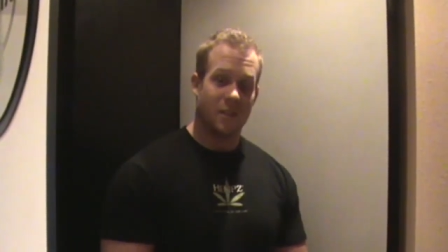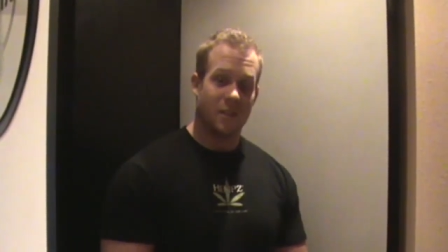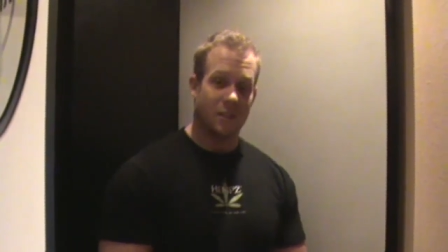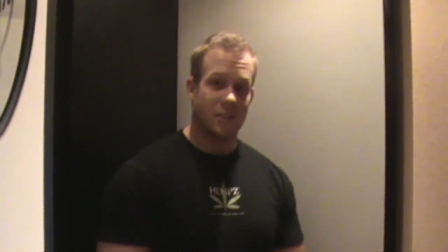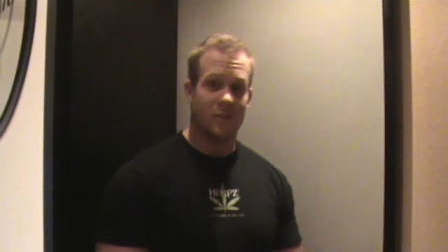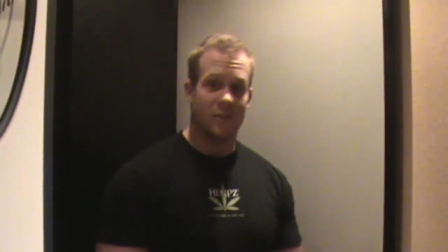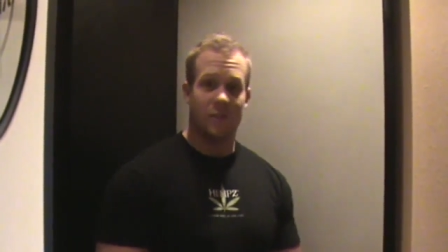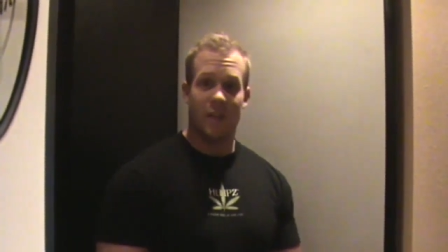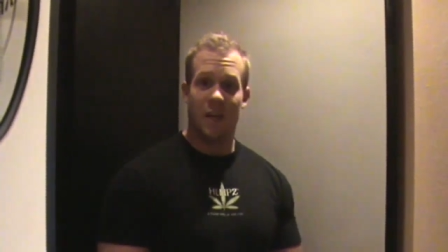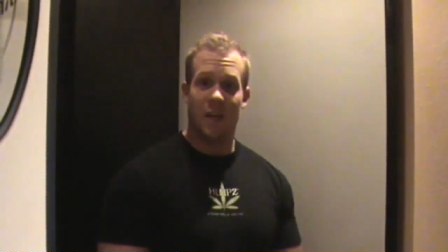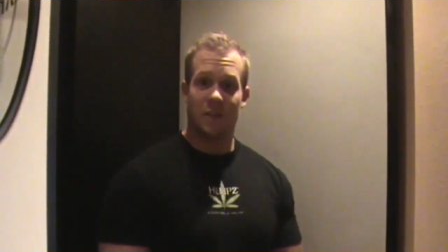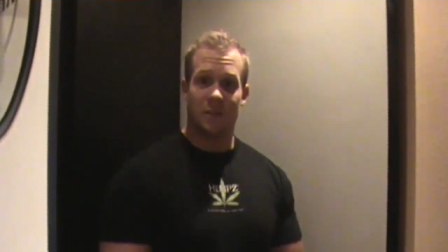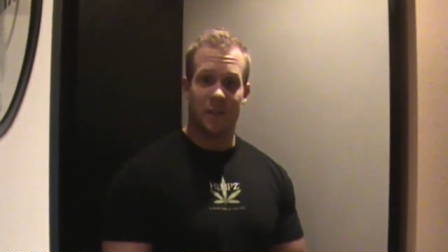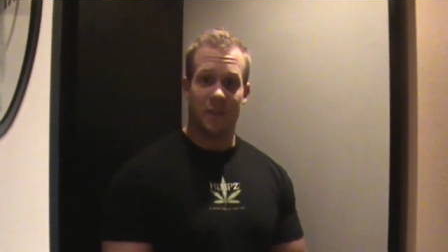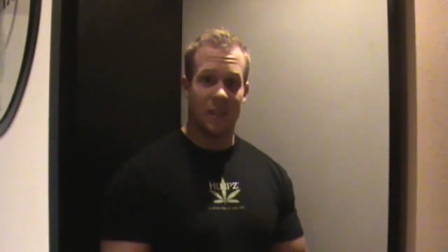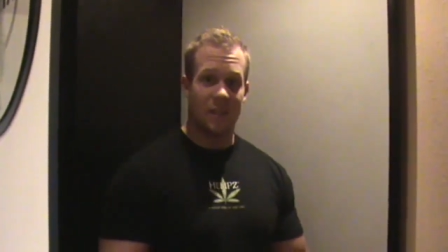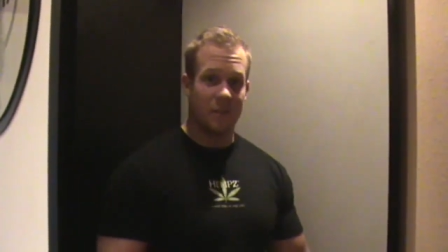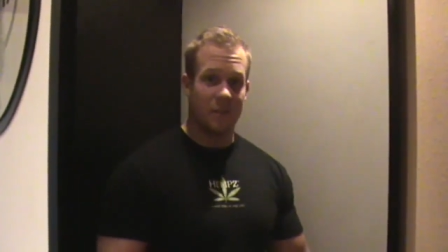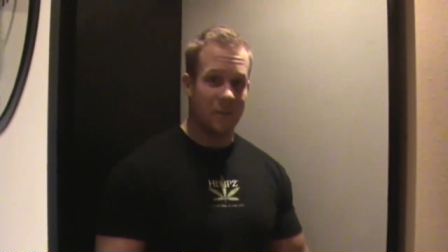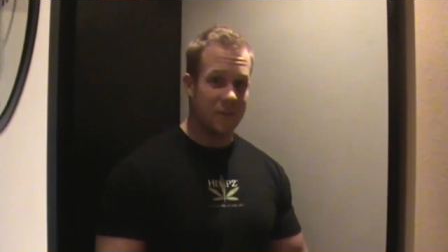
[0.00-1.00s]
So if you guys want to
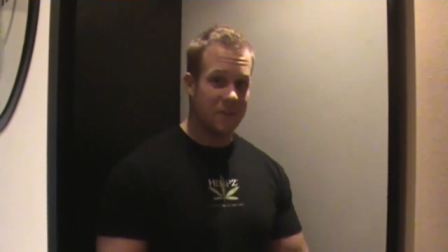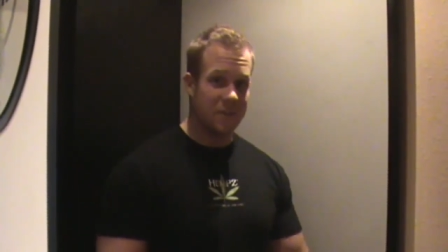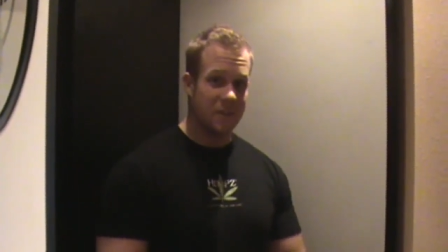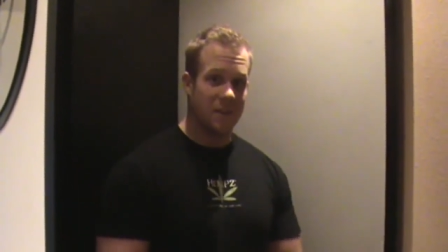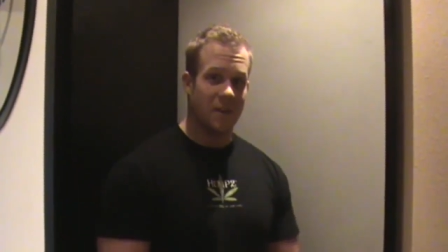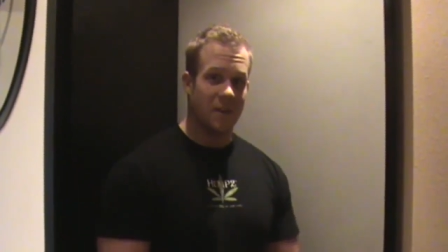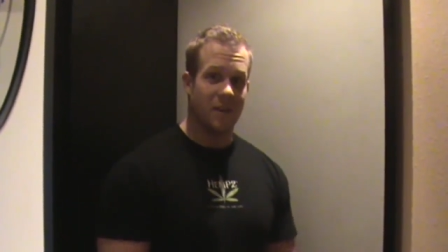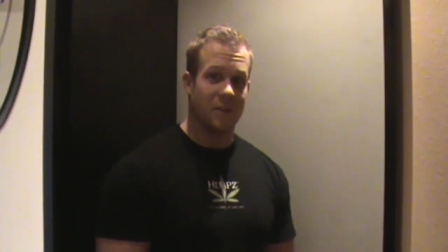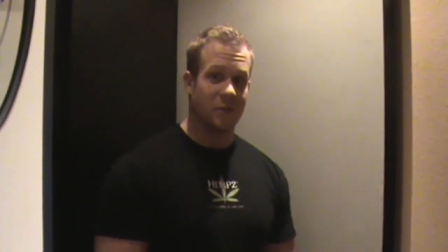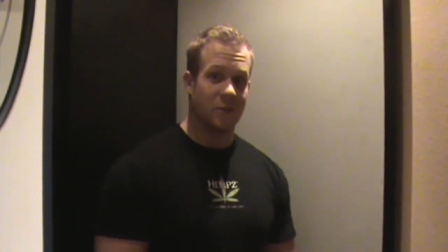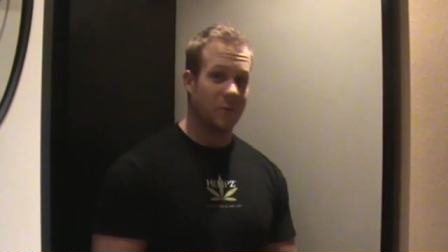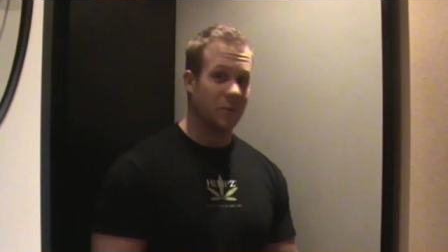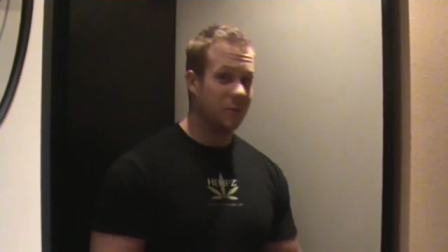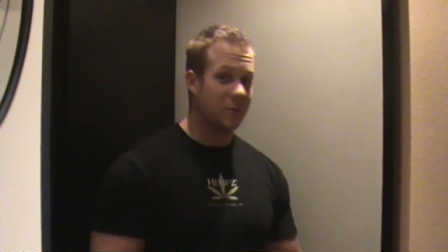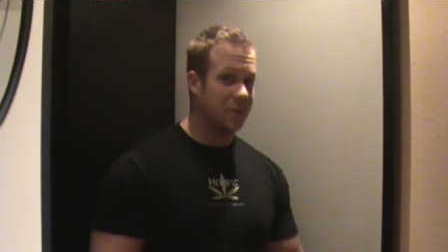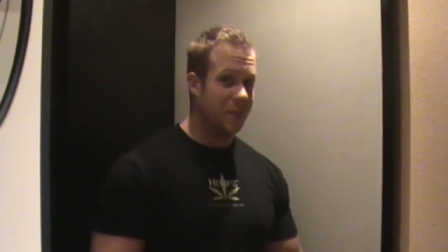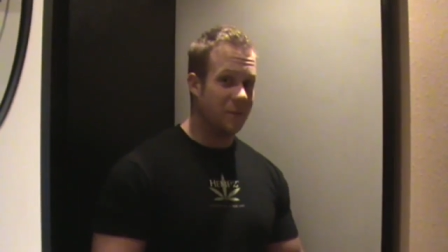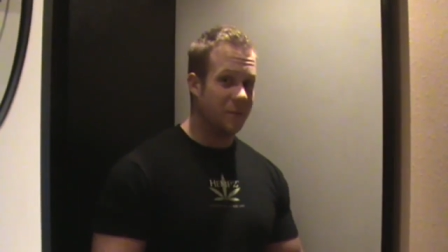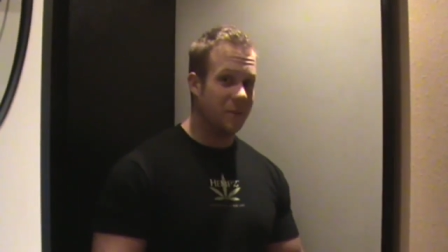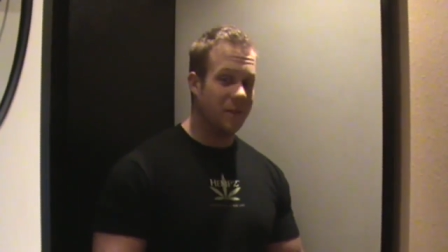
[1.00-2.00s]
get your Mystic on, it's real
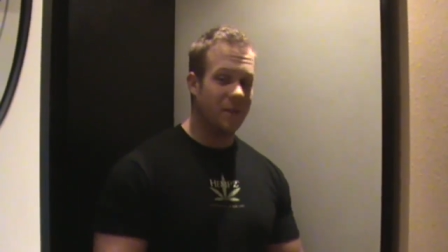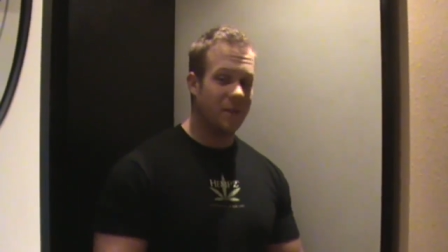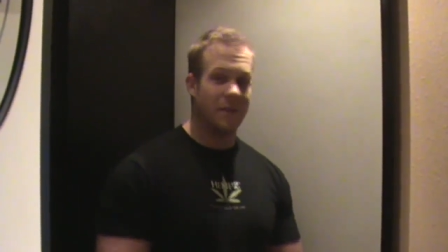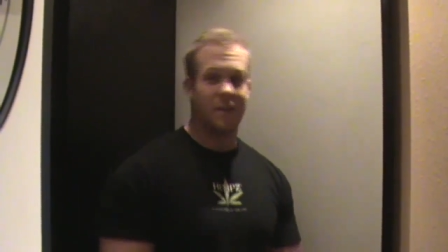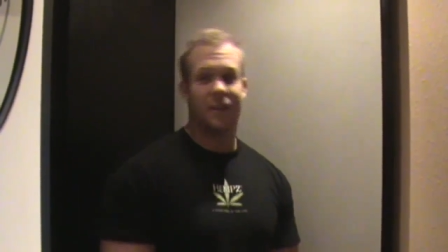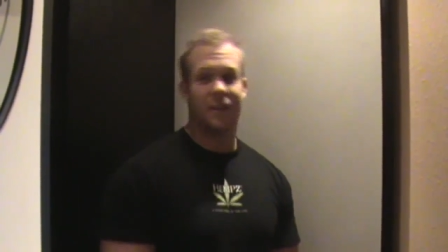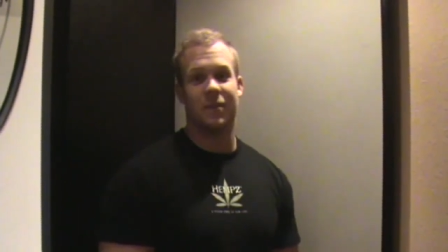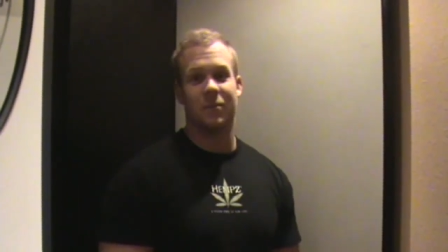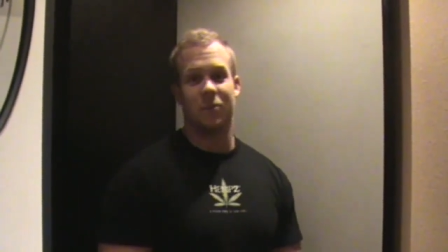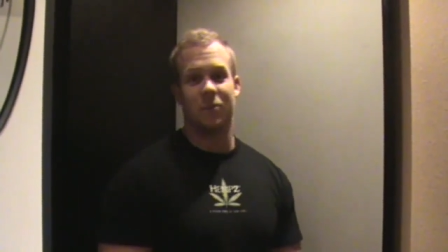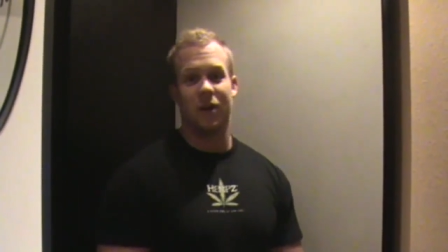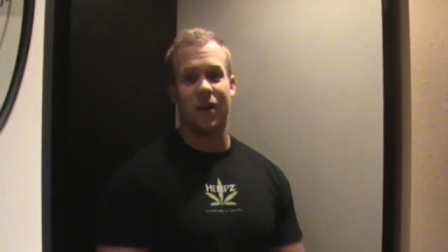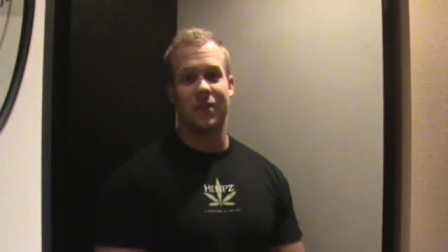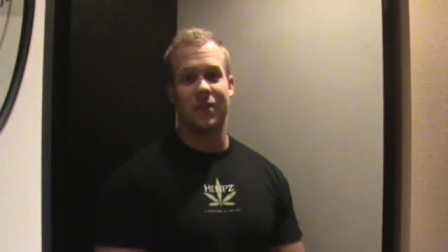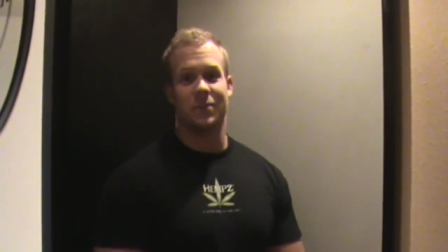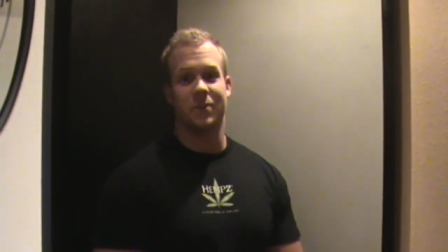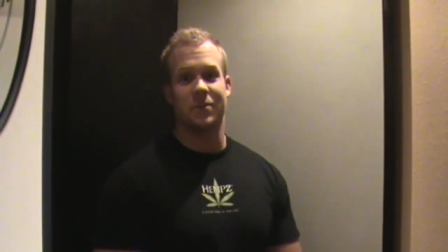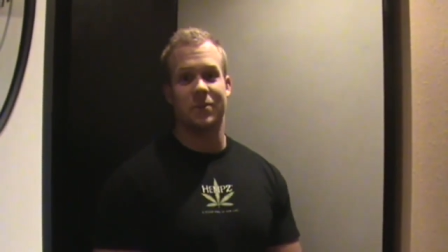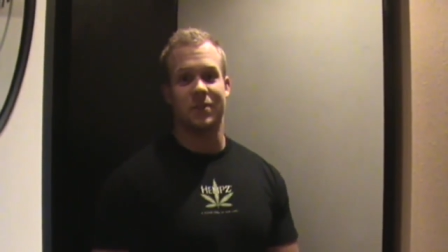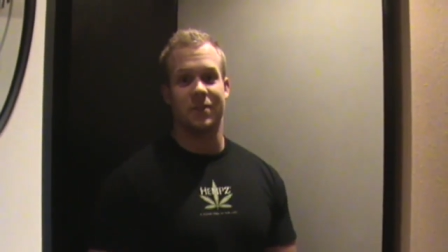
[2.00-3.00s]
cheap here. You can get a Bronze
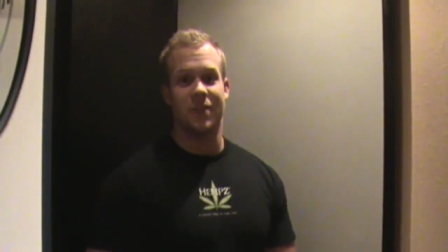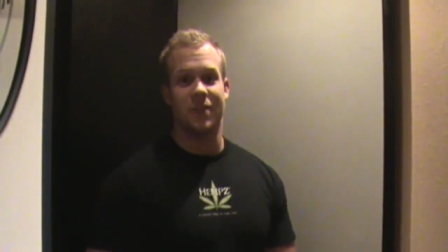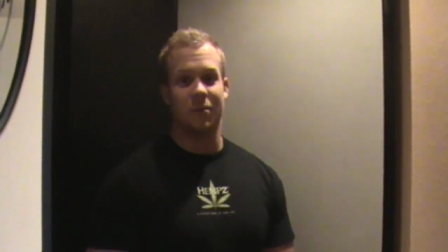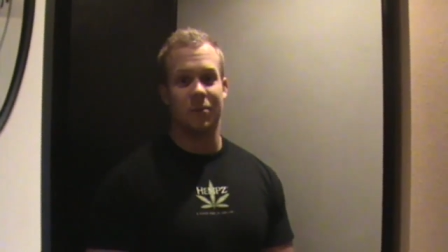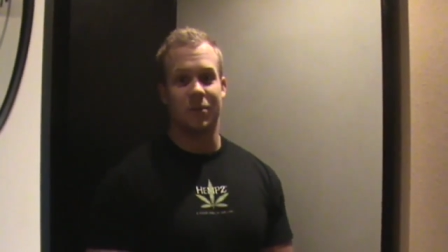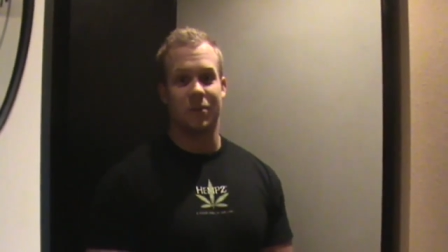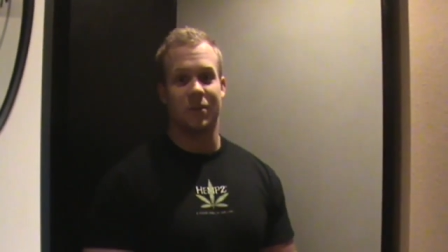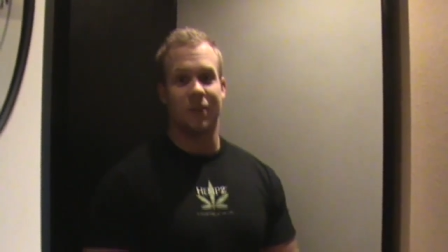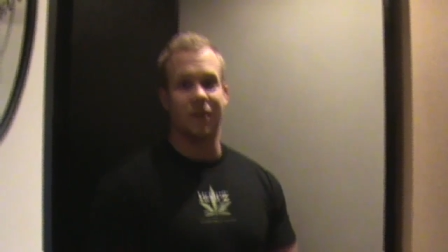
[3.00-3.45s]
Boost and double your